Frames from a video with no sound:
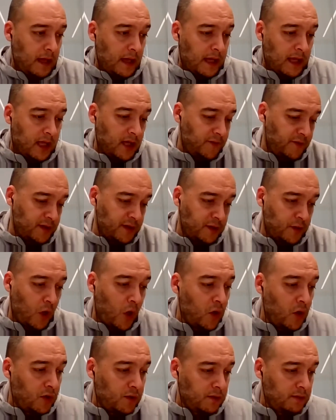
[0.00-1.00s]
covered
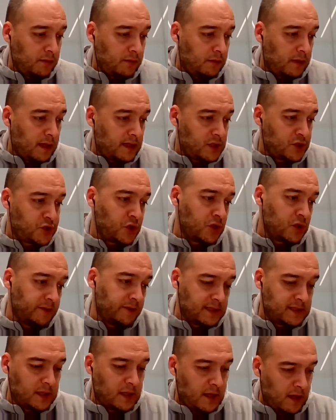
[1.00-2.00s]
all, as a
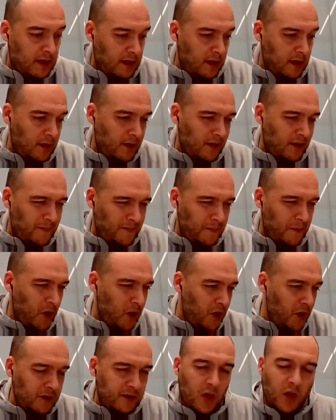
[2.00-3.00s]
journalist,
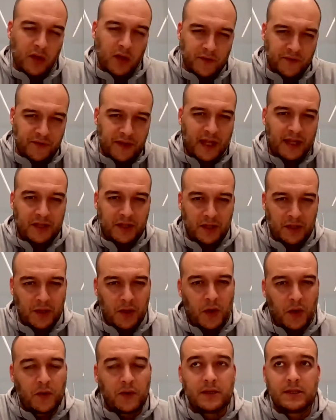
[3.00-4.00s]
all of that.
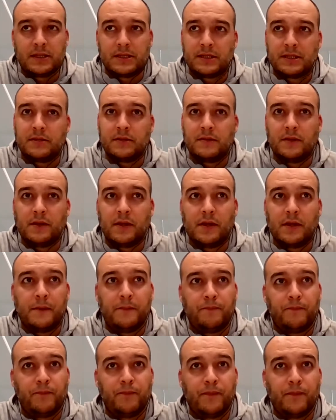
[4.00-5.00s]
It's
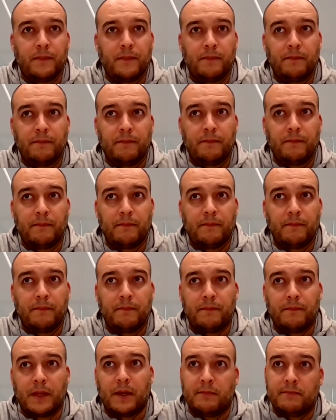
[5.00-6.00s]

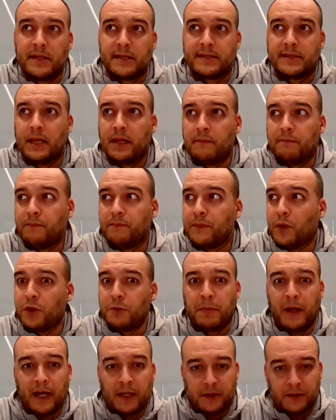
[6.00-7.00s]
the say goodbye
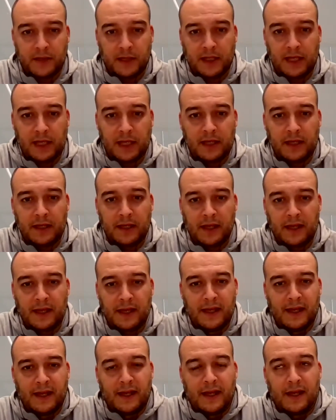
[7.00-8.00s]
to the king
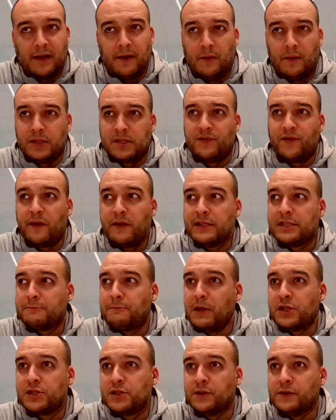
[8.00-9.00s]
was very
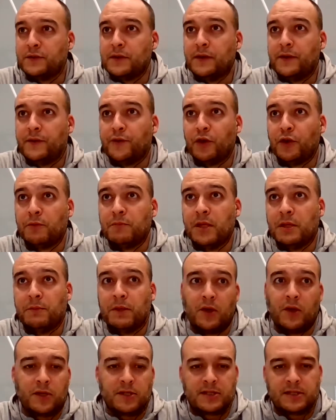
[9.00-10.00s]
special for me,
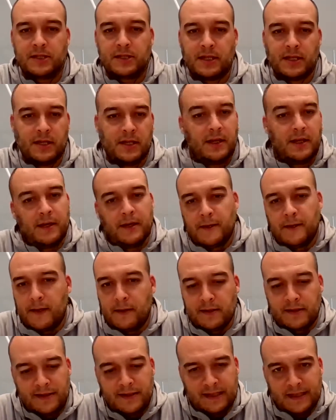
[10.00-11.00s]
because
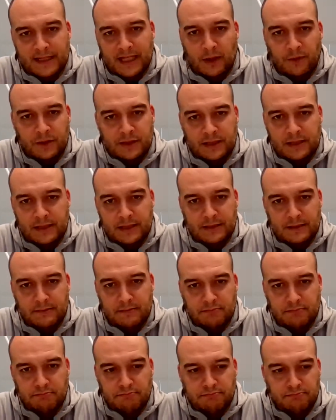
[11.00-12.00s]
since I
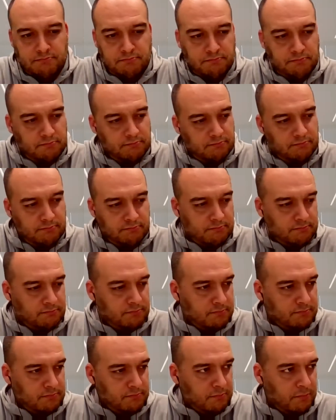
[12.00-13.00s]
was
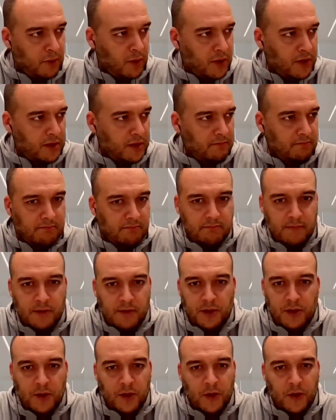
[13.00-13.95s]
born, it